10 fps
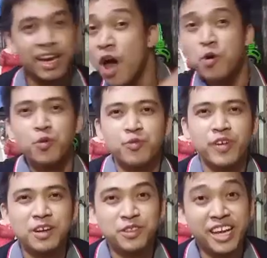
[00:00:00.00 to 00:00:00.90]
Hello,
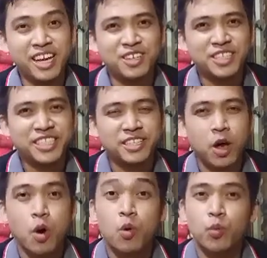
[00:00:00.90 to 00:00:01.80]
fellow thinkers!
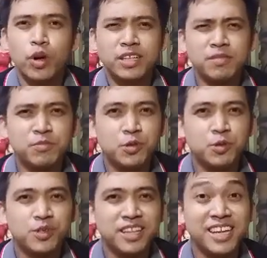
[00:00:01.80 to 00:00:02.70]
Welcome
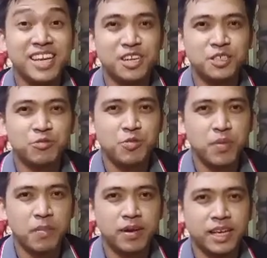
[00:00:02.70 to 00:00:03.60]
to the Thinkers
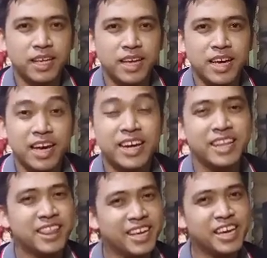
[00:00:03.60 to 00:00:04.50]
Republic,
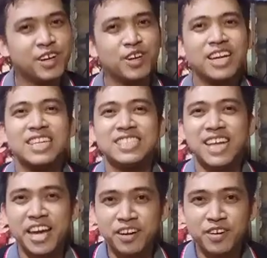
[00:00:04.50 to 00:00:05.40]
the thinker, the
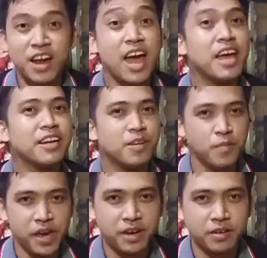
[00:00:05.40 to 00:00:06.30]
designer, and
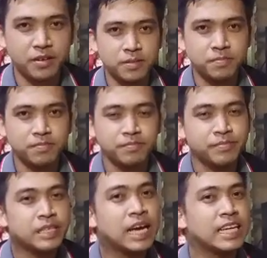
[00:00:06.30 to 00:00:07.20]
the maker.
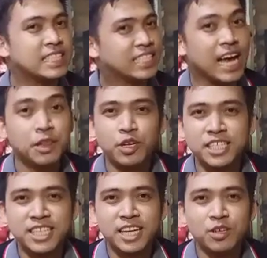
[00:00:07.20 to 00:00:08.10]
This is
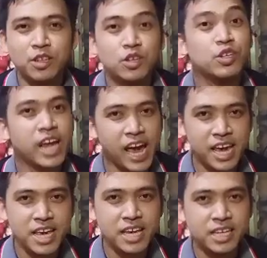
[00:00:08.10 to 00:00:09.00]
Anthony Sandot.
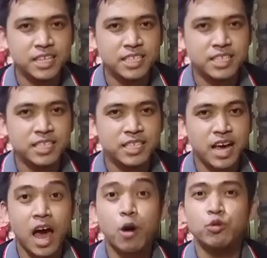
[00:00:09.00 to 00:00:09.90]
Today,
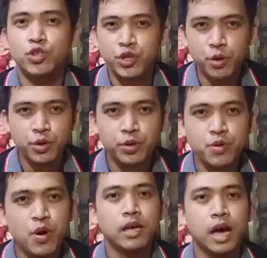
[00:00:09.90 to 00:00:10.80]
I will show
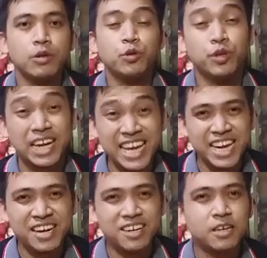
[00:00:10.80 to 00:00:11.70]
you how to
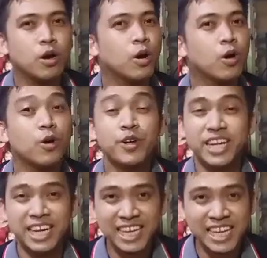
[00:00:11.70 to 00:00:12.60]
clear or
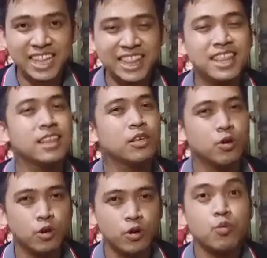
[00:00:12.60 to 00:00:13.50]
delete
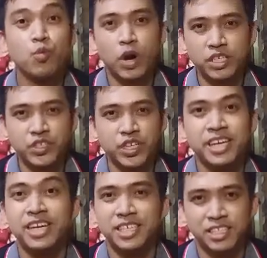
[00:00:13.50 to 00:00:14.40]
your
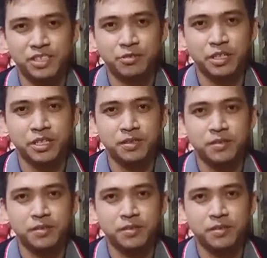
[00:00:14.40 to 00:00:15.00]
watch history.